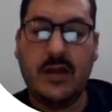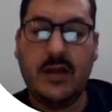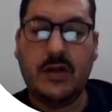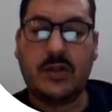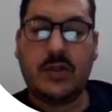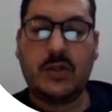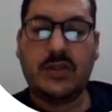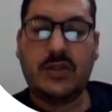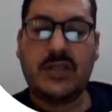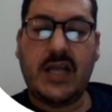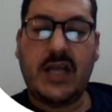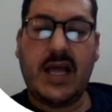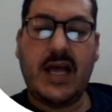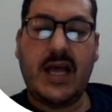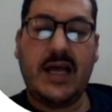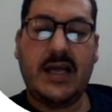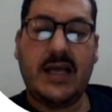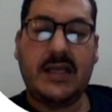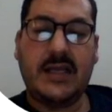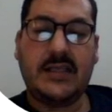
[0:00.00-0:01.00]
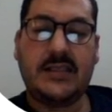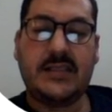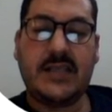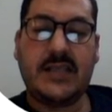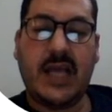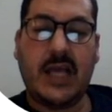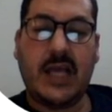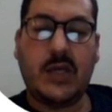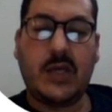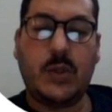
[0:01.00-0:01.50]
Rosa has
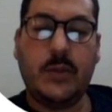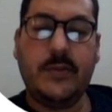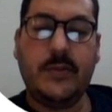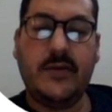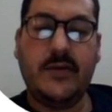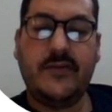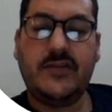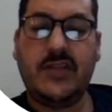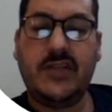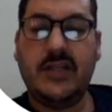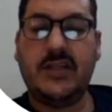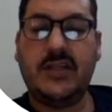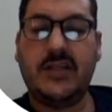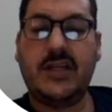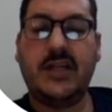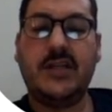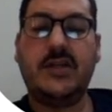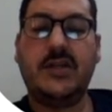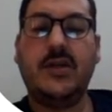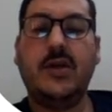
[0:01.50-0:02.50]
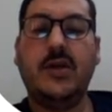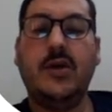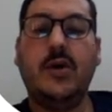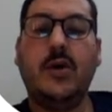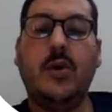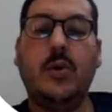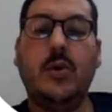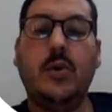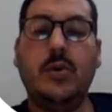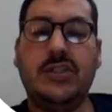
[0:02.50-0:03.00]
a group of children
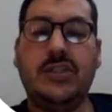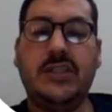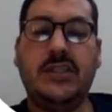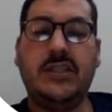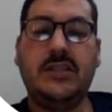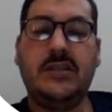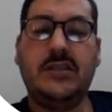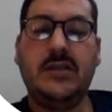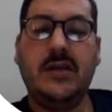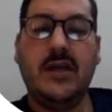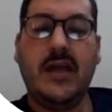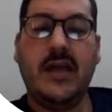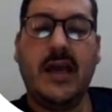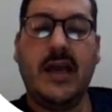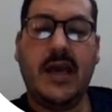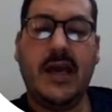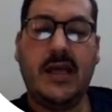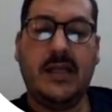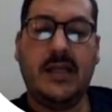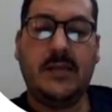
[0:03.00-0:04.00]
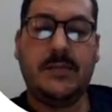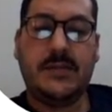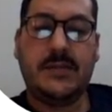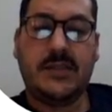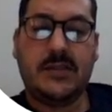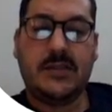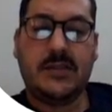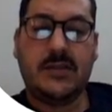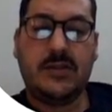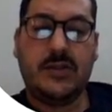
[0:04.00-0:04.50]
who she
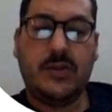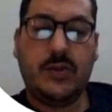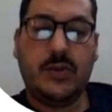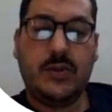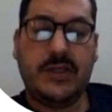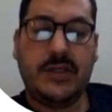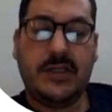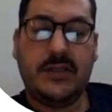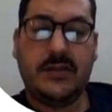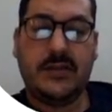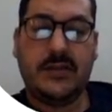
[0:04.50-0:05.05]
helps to read.